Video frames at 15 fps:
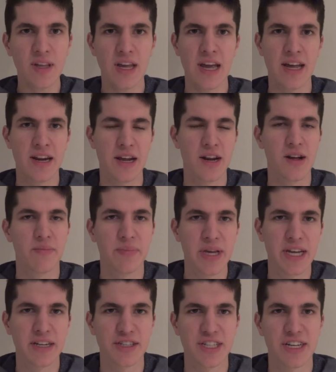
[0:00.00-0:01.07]
and ended up
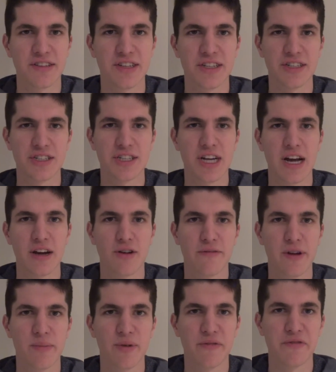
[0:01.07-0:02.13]
being sentenced on
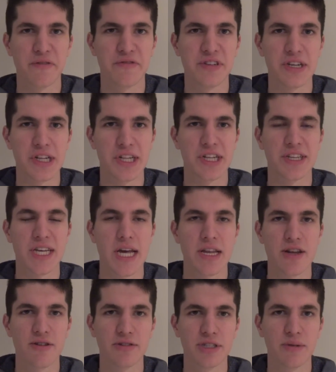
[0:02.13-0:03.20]
November 15th to
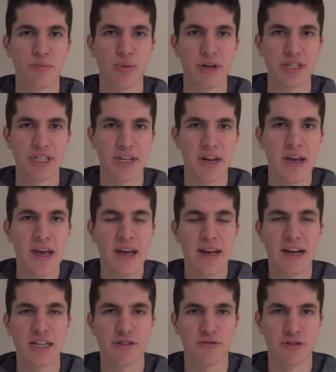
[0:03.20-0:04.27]
10 years in prison
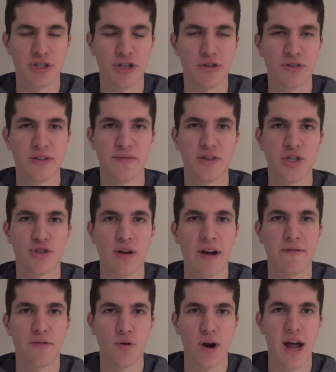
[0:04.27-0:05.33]
as a result of the
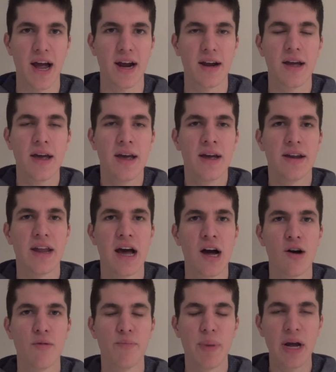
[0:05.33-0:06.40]
Stratfor hack.
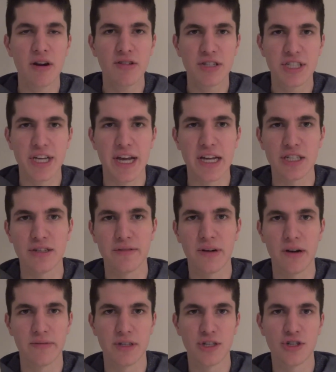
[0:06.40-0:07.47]
Now, Barrett's case
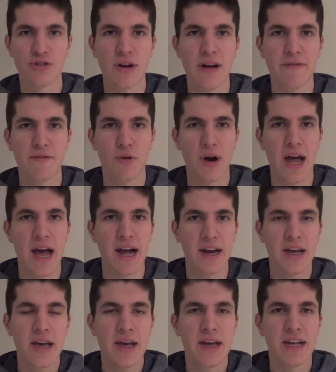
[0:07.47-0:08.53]
involving the Stratfor
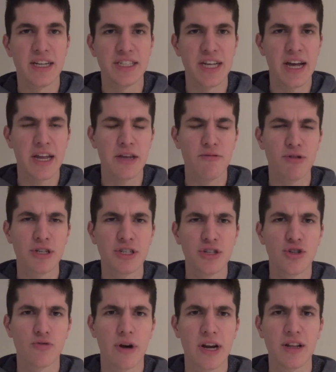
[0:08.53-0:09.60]
hack is that he
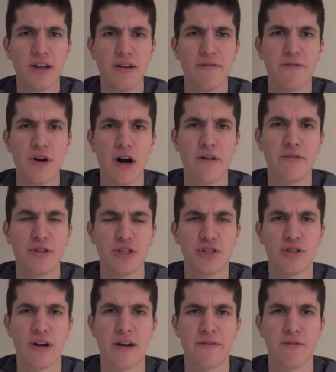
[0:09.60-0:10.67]
wasn't directly involved with the
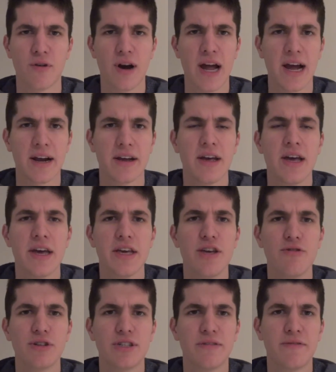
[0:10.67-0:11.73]
Stratfor hack.
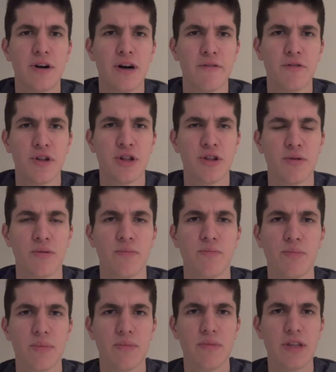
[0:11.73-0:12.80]
He was involved with
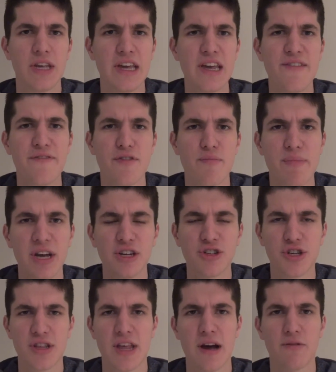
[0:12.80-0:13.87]
the
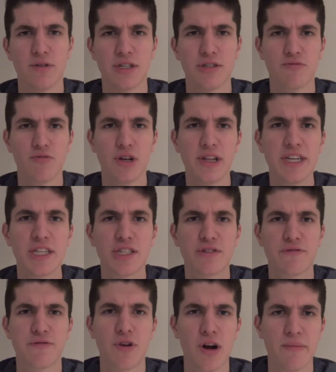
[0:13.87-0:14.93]
information that was
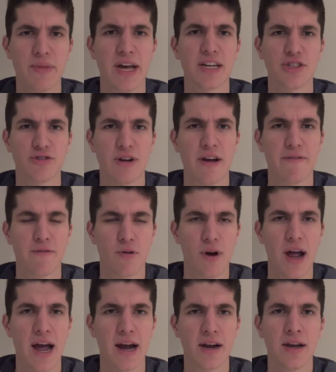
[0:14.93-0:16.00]
released from that
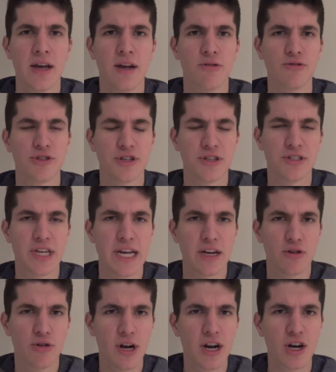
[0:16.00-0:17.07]
Stratfor hack, which
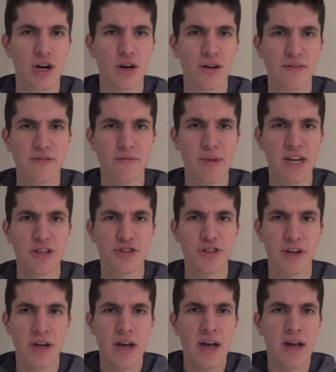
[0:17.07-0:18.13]
contained credit card
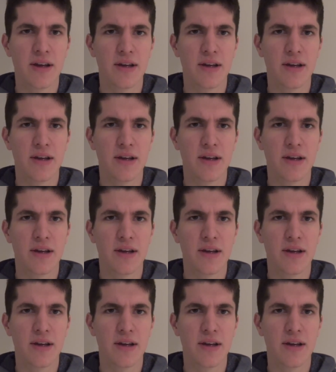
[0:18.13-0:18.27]
information